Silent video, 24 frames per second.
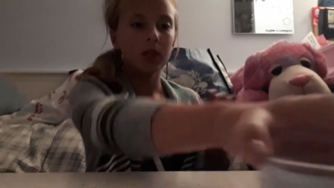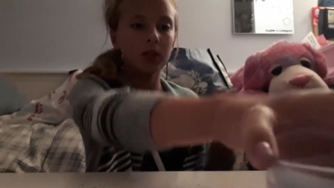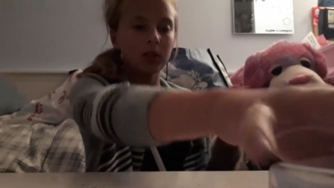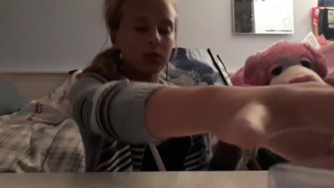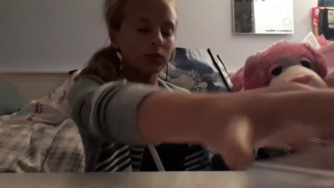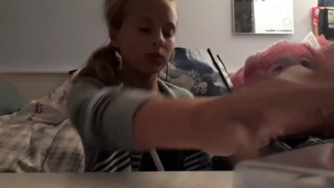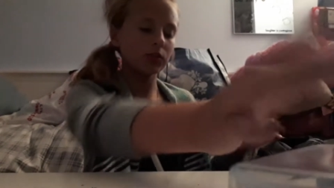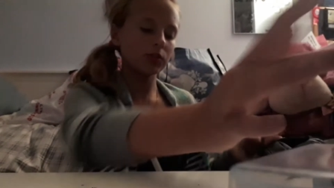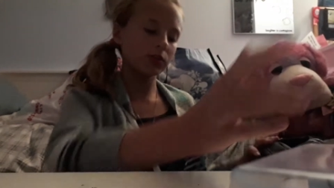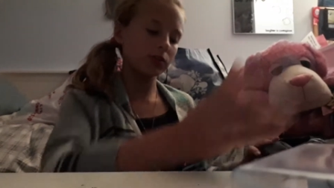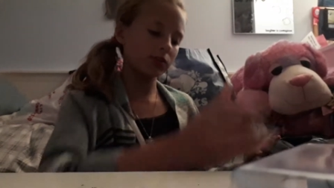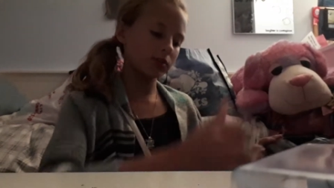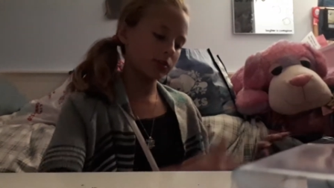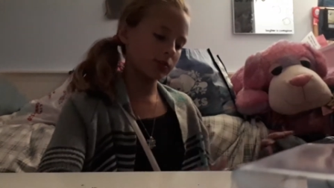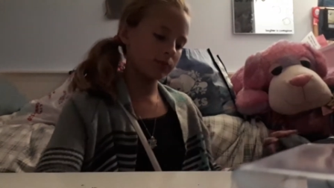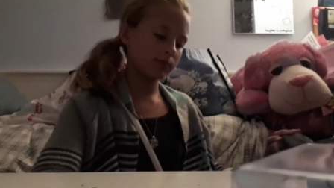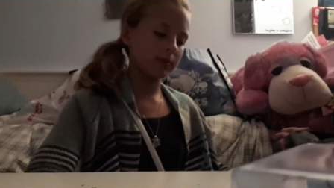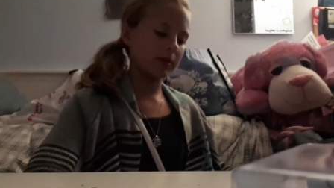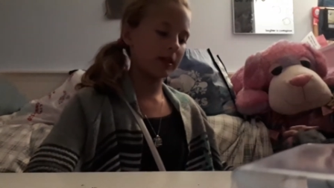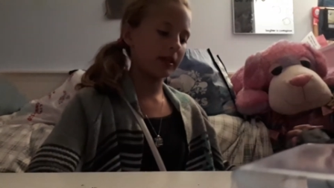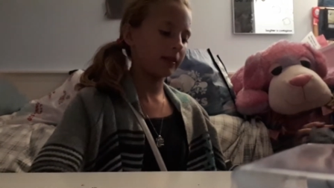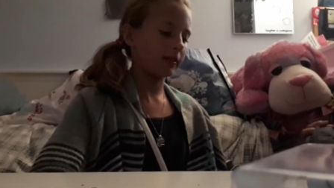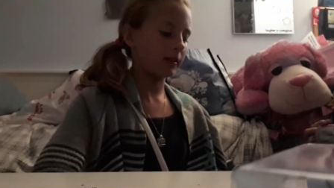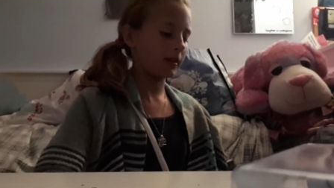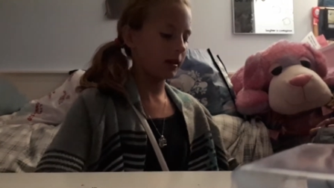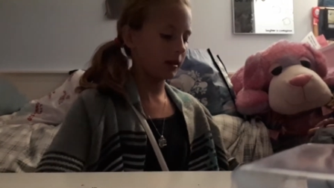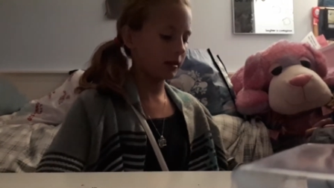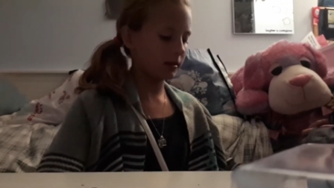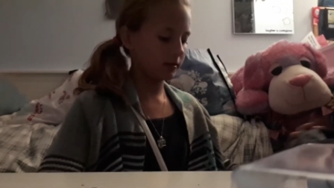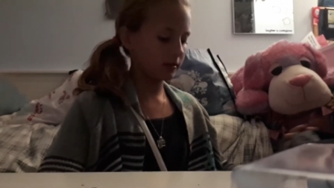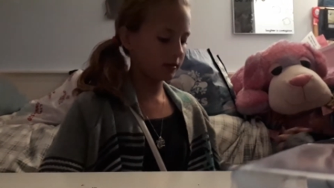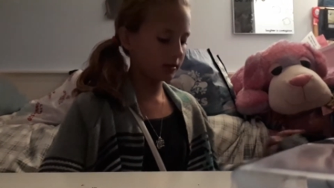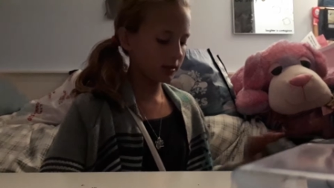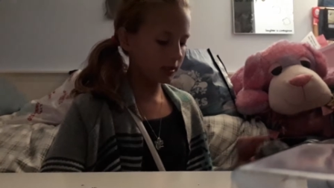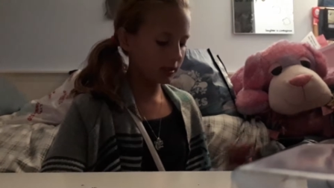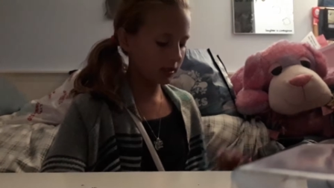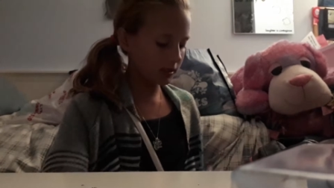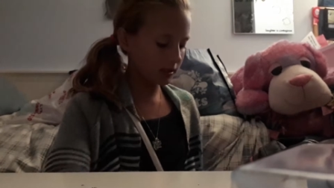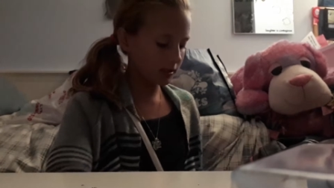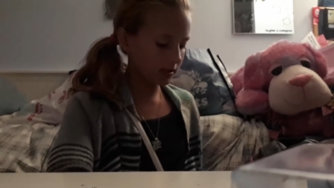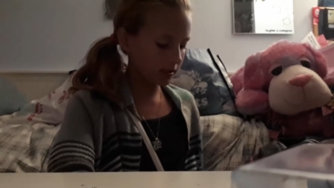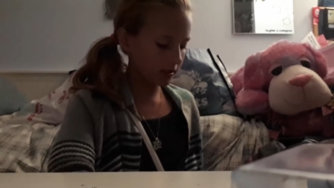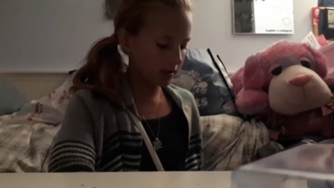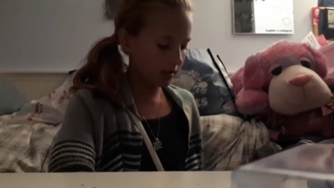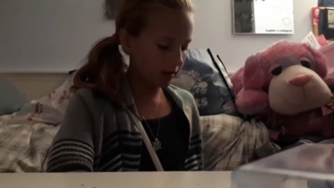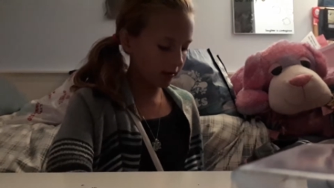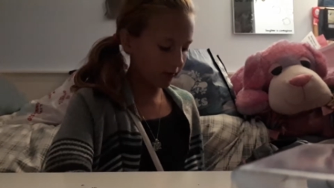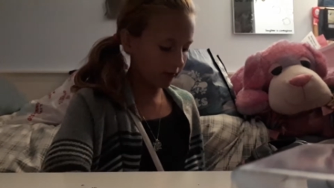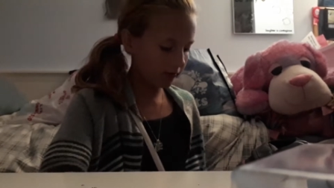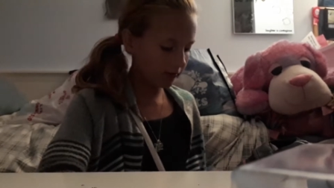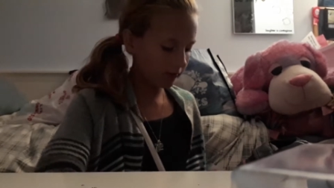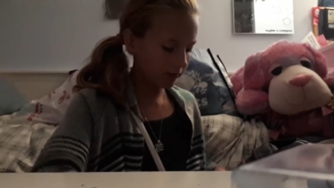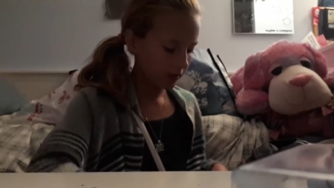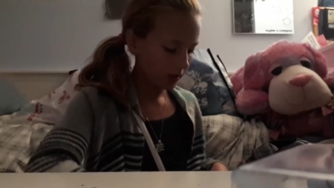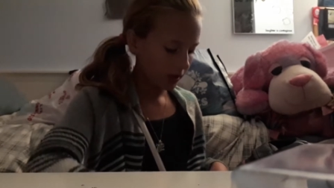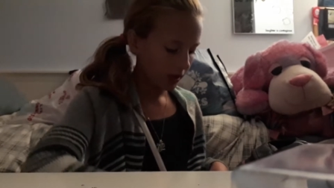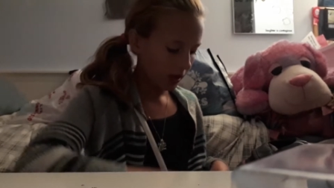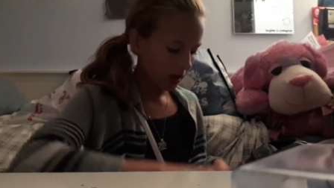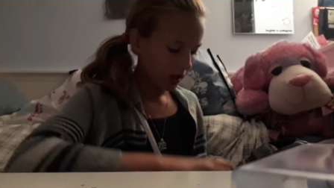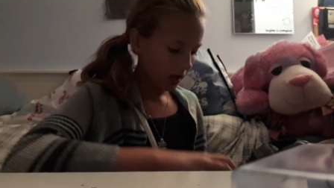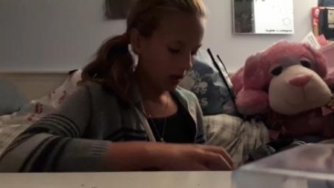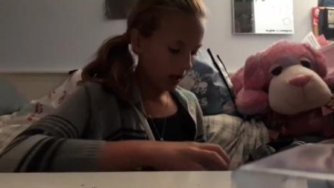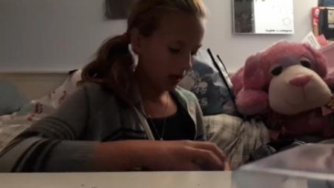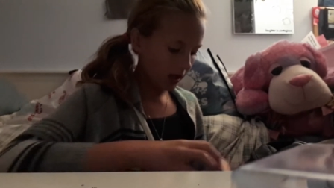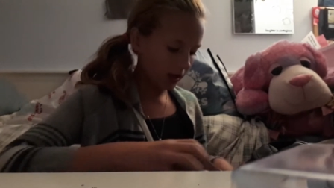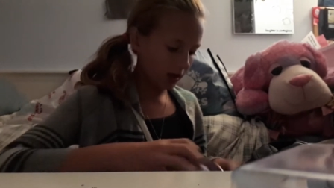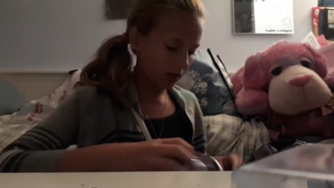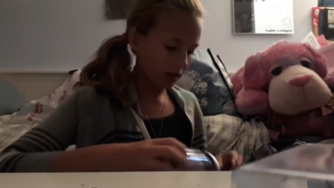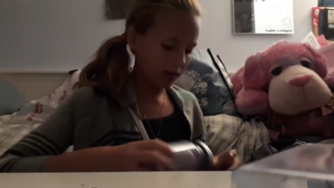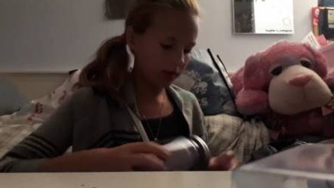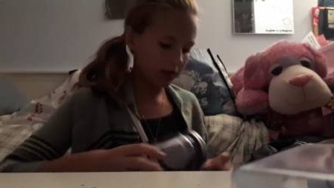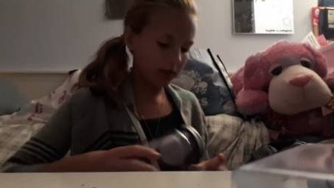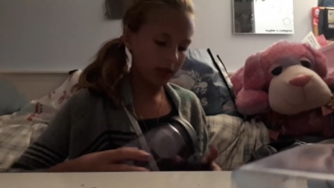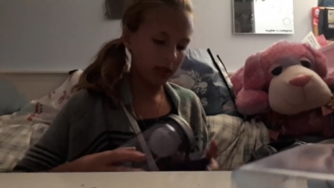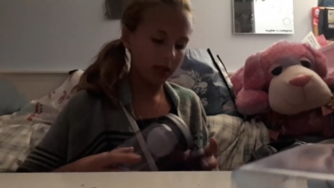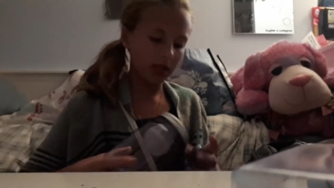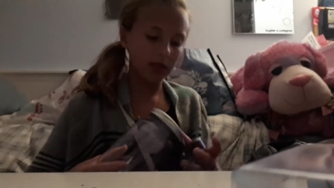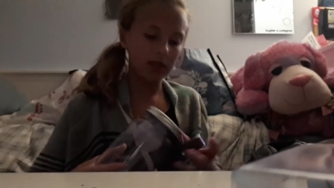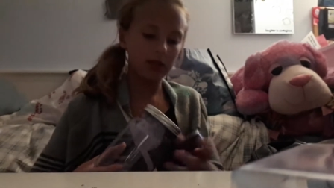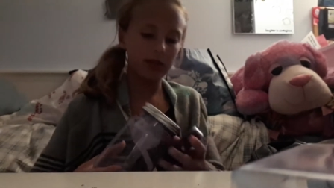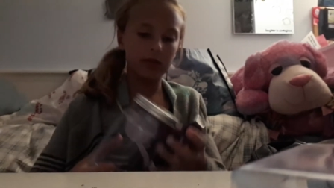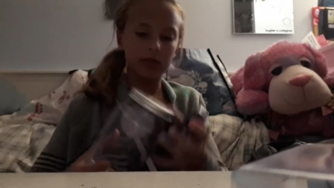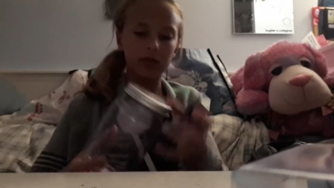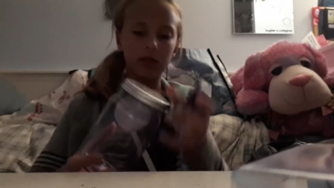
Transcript: just the supplies I need to clean and stuff. I got this